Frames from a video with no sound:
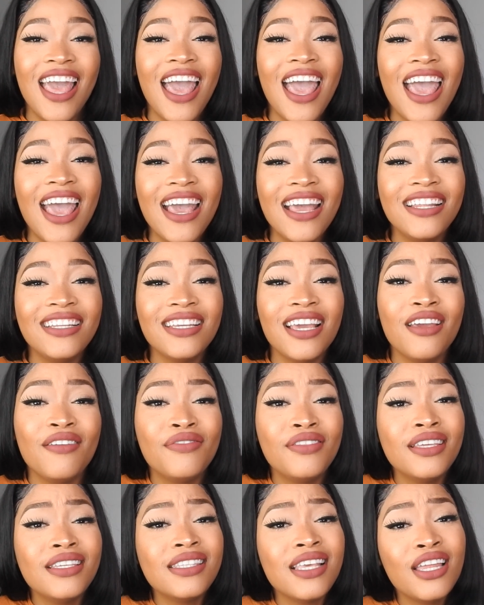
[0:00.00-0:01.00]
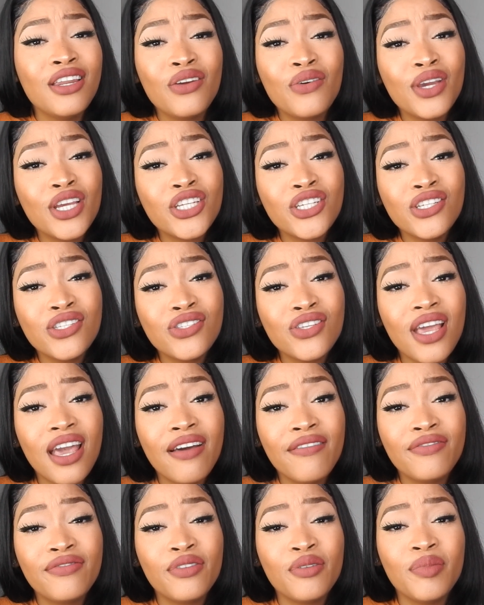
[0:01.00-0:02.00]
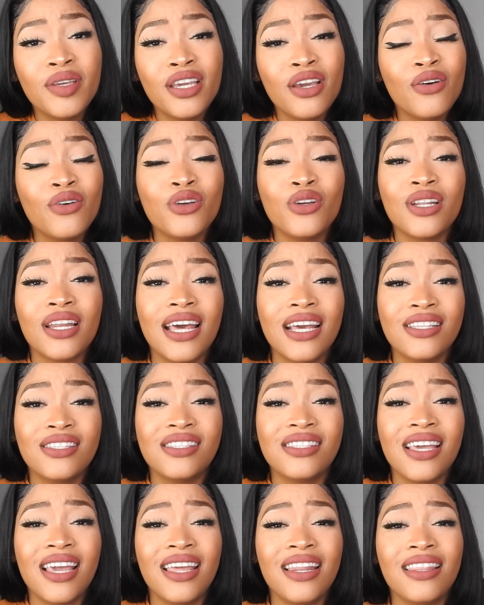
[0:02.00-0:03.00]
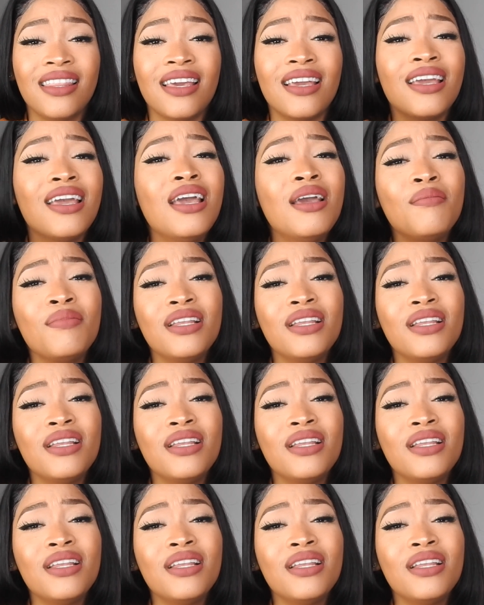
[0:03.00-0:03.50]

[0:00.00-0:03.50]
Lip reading: And if there's any questions you have for me or you'd like to say anything,